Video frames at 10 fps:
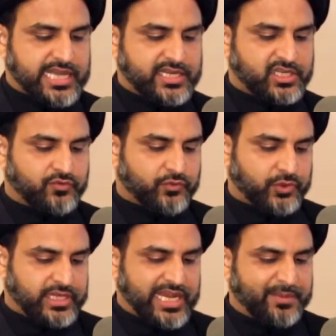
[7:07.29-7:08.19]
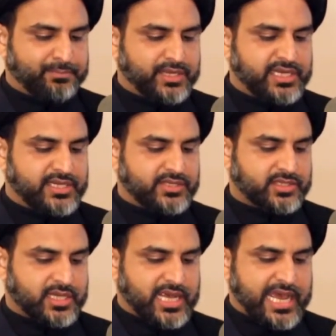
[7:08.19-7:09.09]
1948,
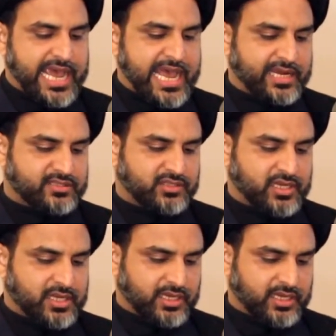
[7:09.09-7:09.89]
means acts